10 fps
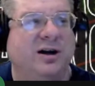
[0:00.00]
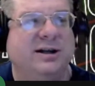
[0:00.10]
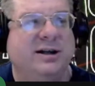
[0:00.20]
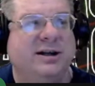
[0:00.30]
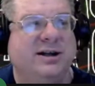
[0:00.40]

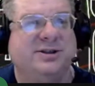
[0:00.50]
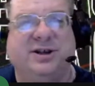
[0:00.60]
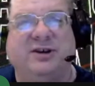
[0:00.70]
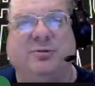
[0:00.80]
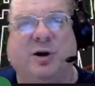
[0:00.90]
It's a
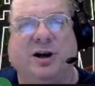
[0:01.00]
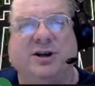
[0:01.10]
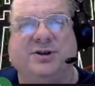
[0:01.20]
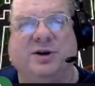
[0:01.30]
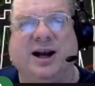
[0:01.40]
tough market to
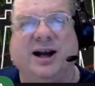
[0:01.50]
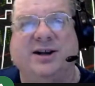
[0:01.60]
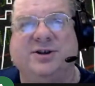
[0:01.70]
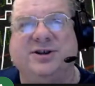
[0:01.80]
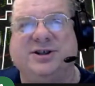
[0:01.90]
trade. So
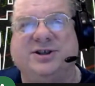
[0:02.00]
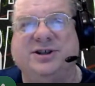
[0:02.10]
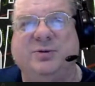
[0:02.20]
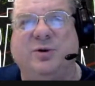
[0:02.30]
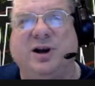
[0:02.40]
you
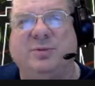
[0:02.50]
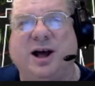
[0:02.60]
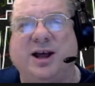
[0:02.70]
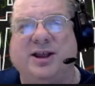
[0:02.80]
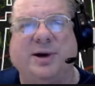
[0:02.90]
want to buy the
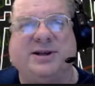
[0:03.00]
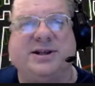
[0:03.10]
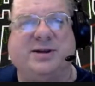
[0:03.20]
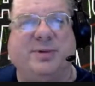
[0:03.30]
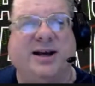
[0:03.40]
best of the
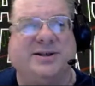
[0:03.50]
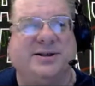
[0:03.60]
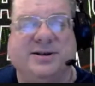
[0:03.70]
best